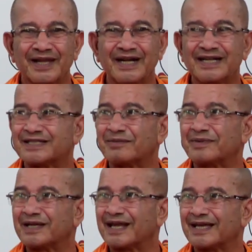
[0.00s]
It's
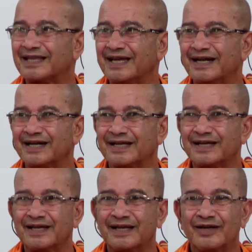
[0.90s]
something like that.
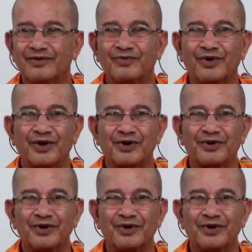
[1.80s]
For